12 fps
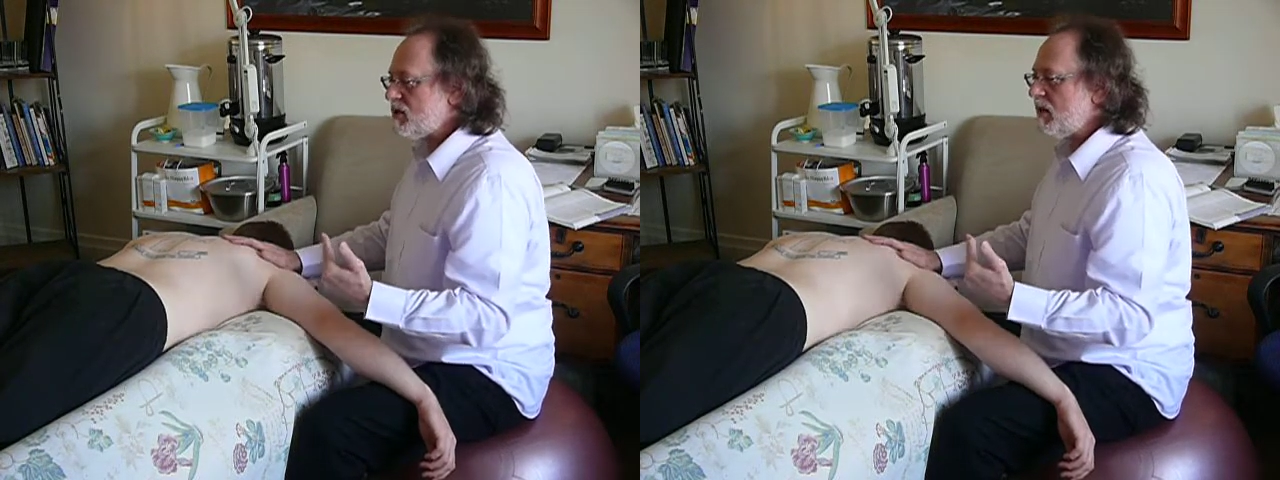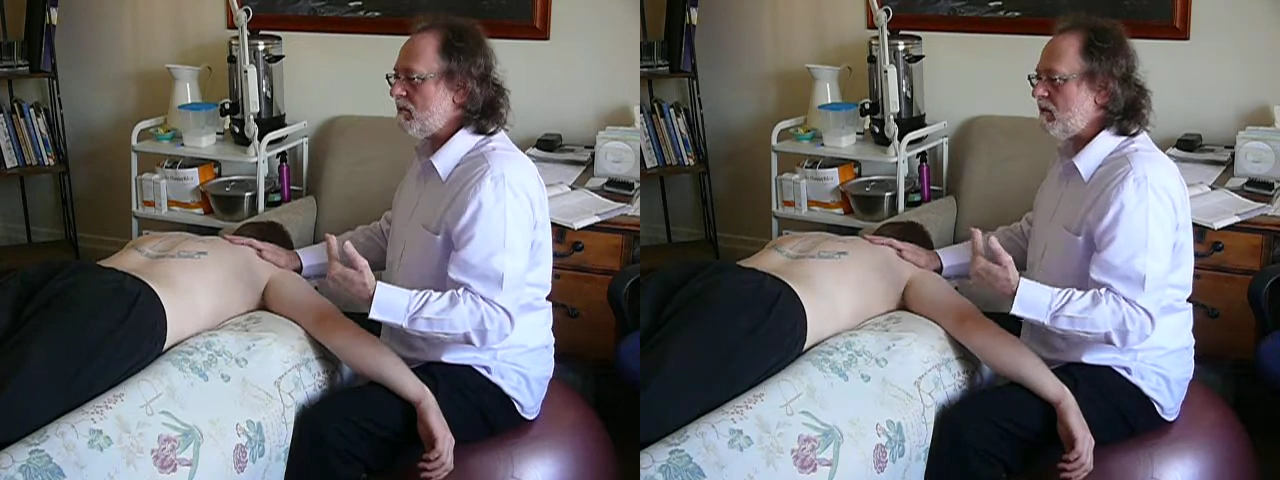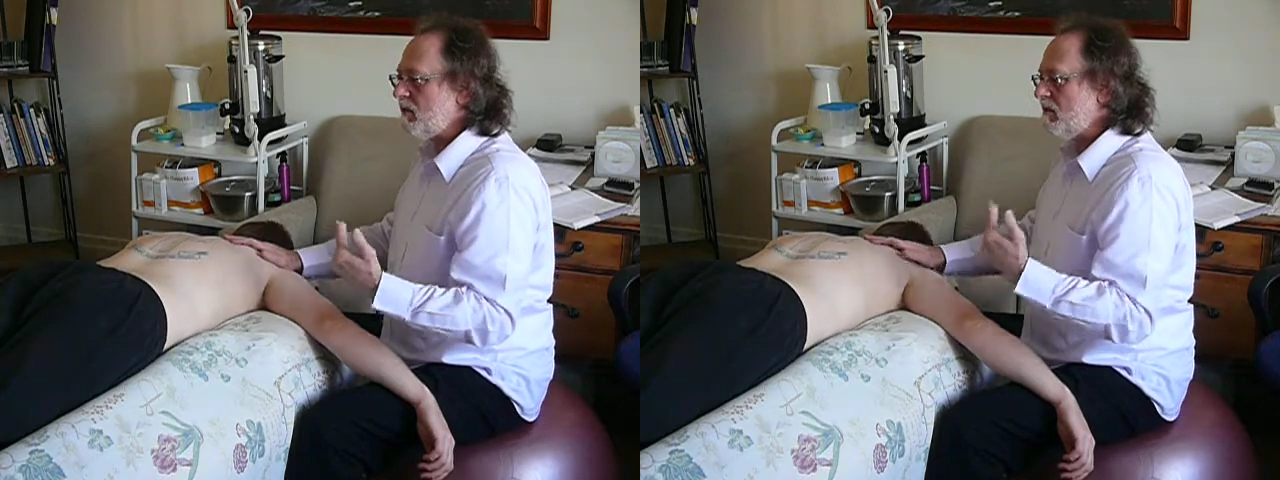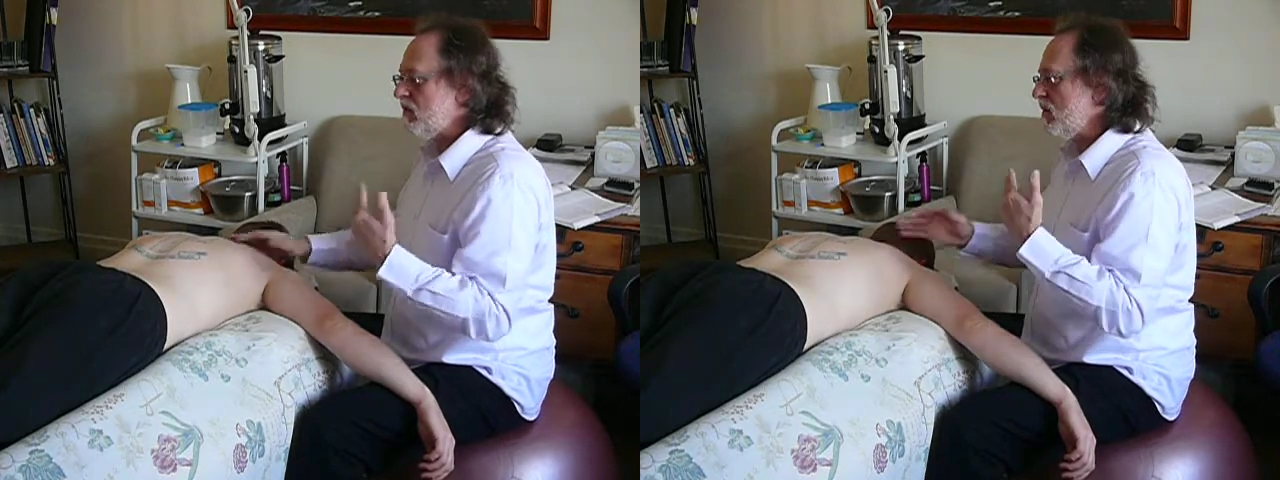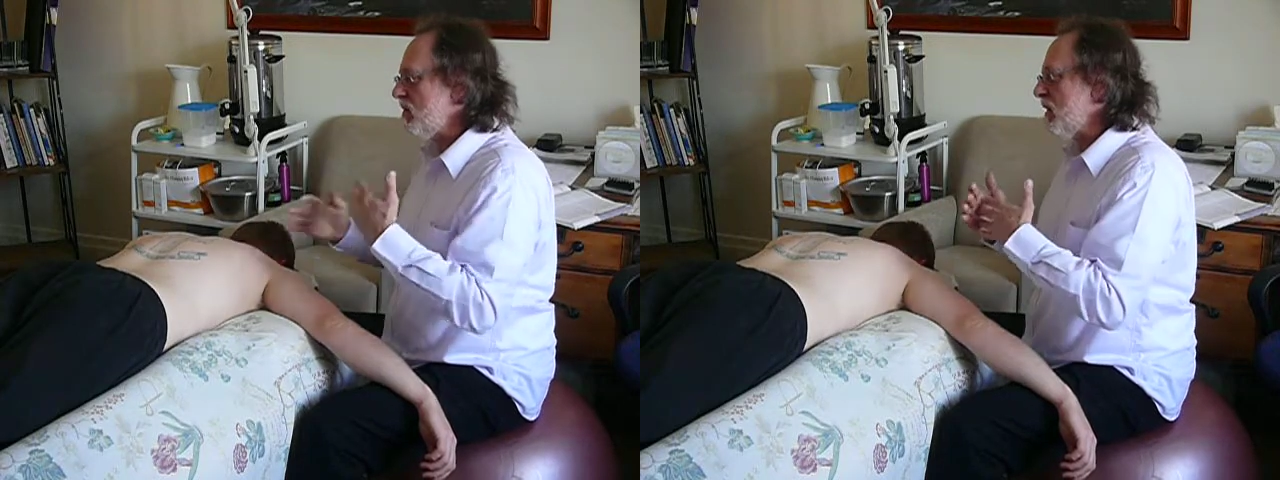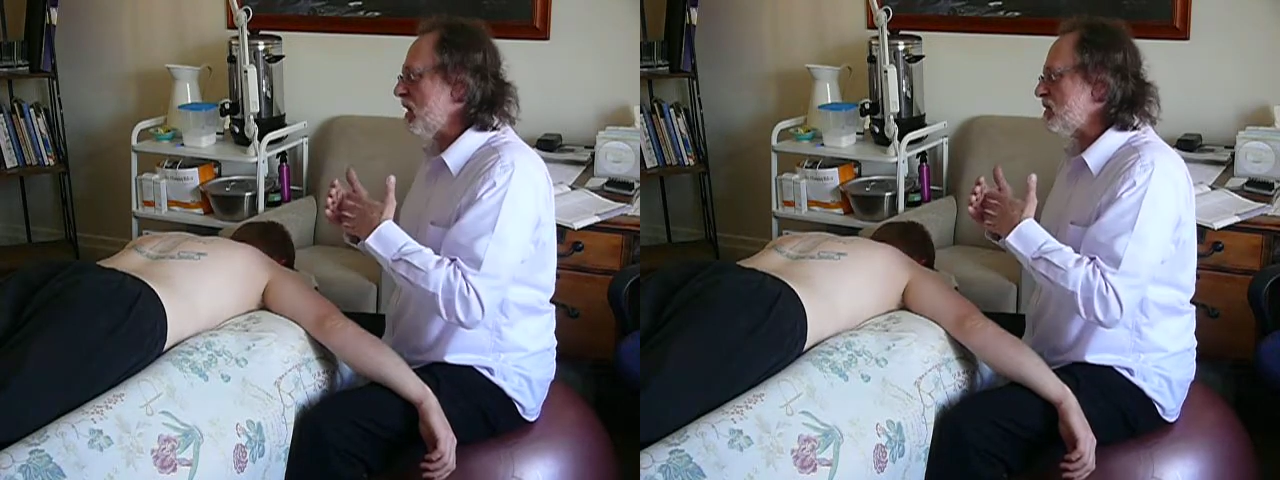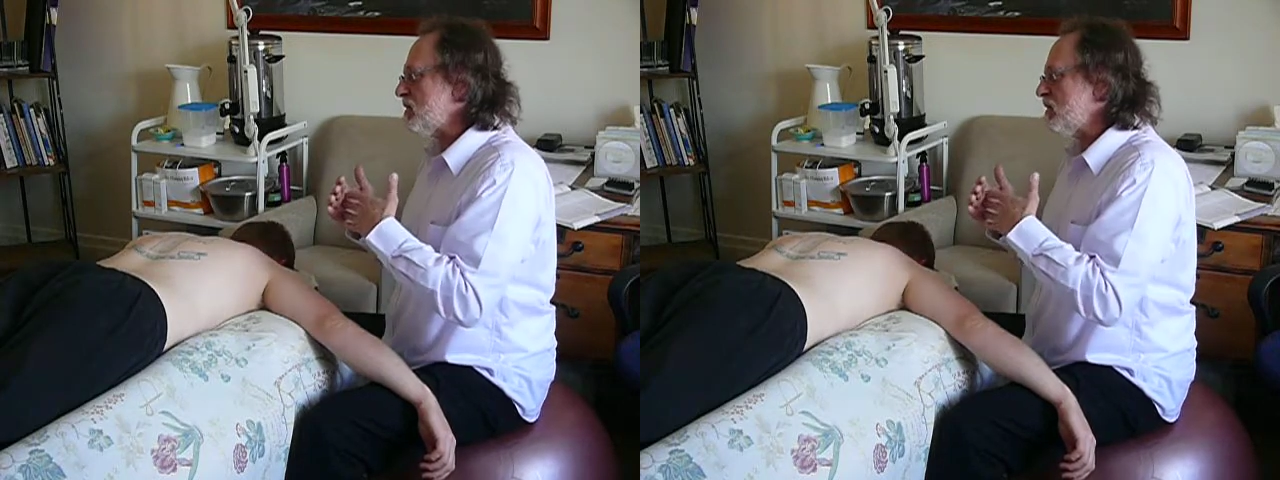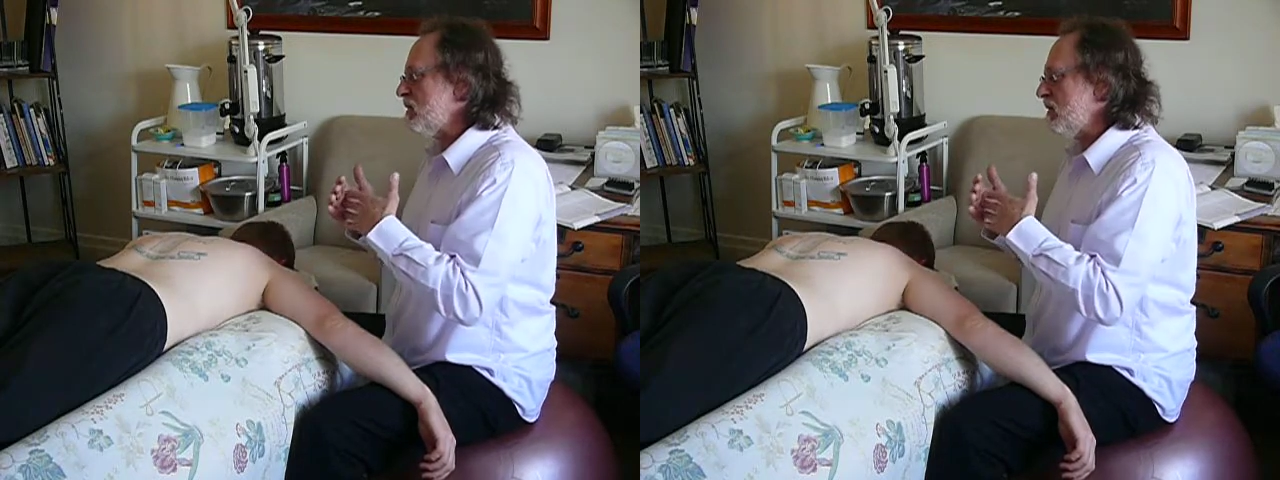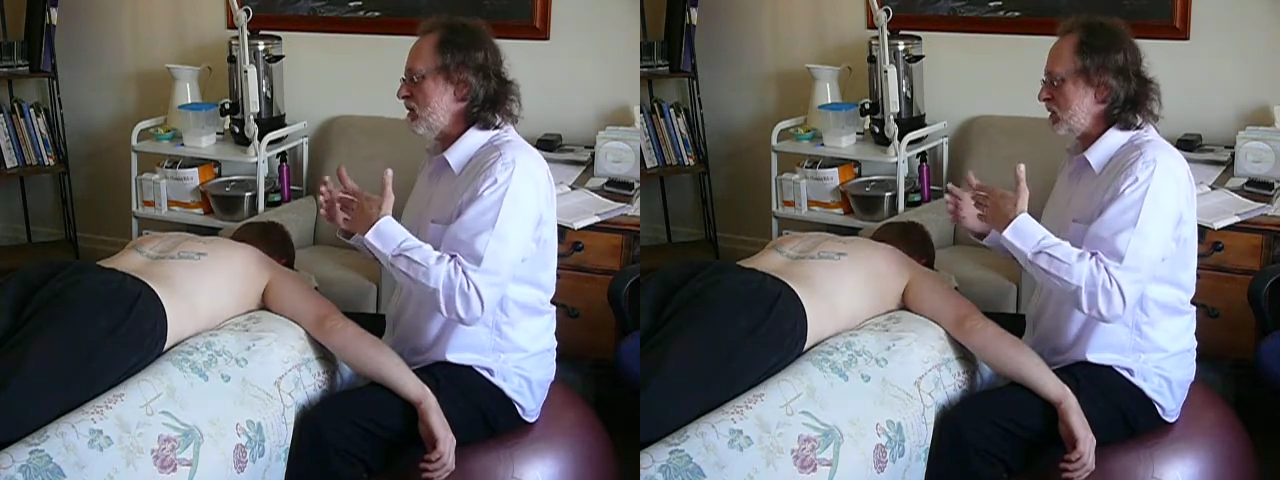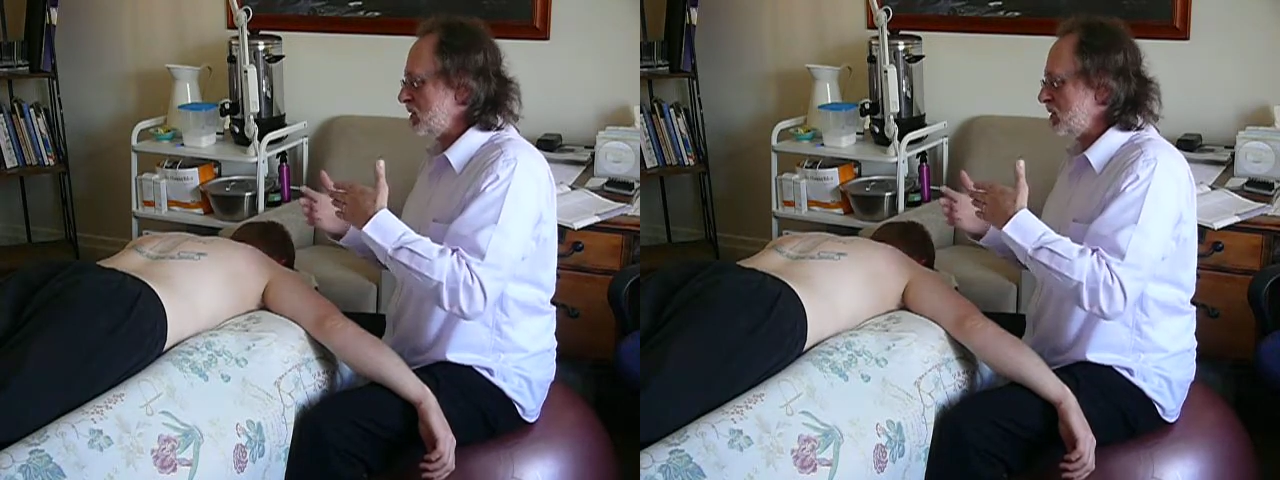Some of them you guys would